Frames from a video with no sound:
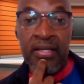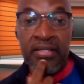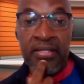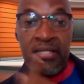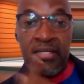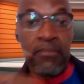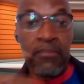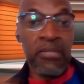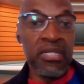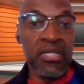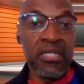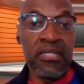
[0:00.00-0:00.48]

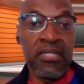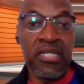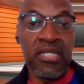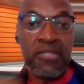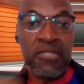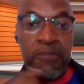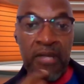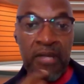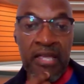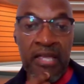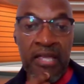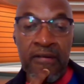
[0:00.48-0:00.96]
It's a
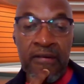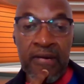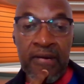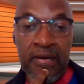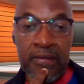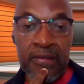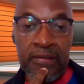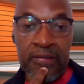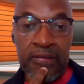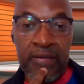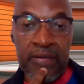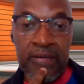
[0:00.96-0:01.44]
millionaire's
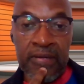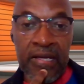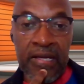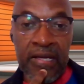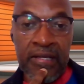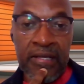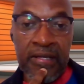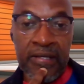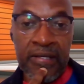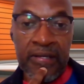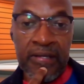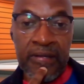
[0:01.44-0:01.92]
playground,
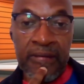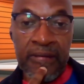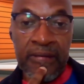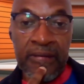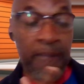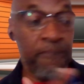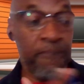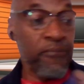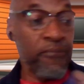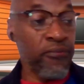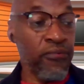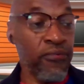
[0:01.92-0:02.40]
right?
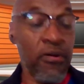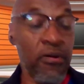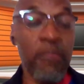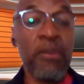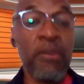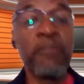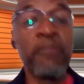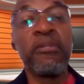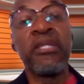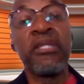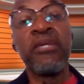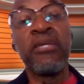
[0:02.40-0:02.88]
They
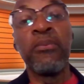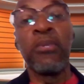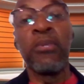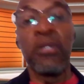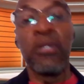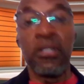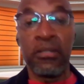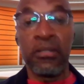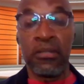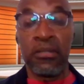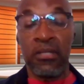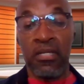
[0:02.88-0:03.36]
probably
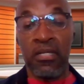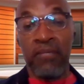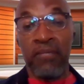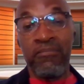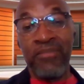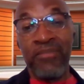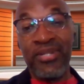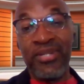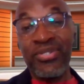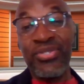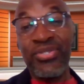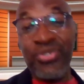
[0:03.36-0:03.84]
weren't
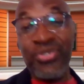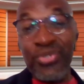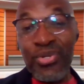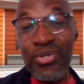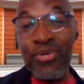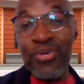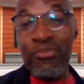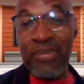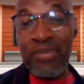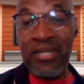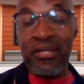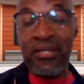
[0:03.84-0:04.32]

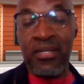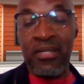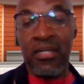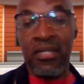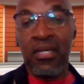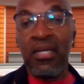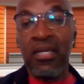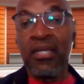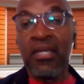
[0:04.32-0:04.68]
assuming